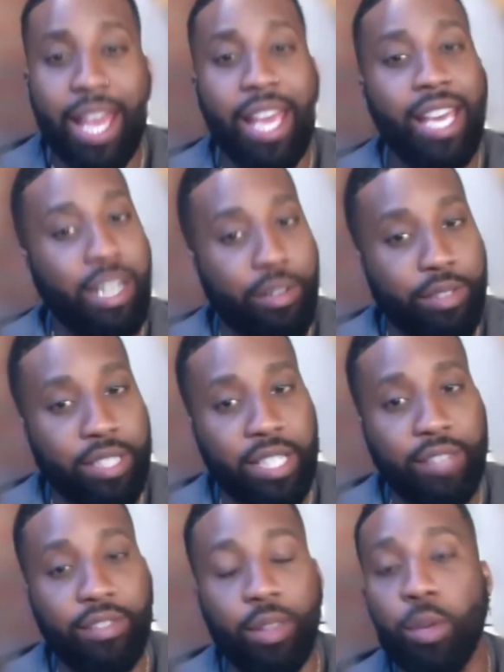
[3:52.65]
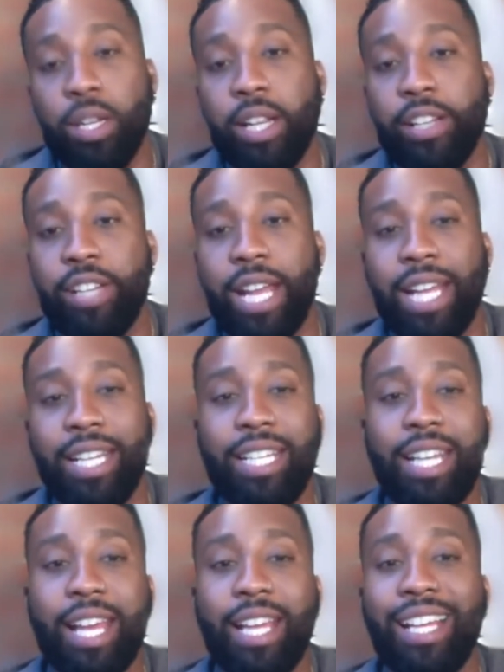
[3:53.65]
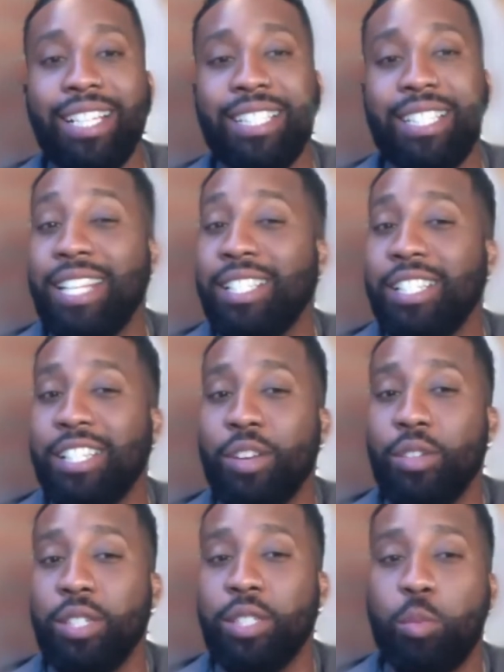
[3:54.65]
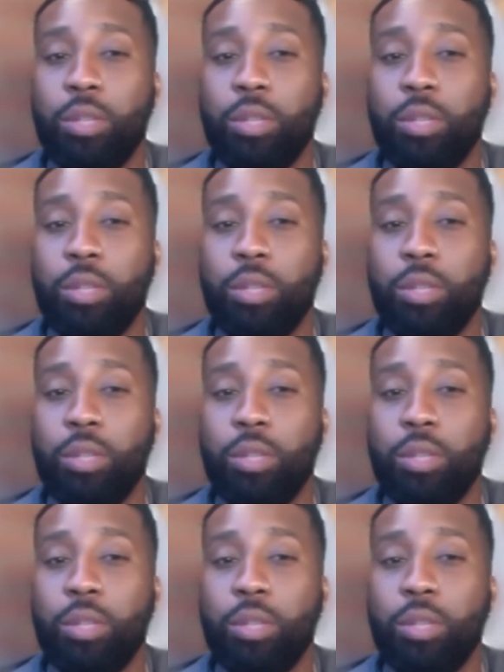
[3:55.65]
and I received the 180-day extension notice,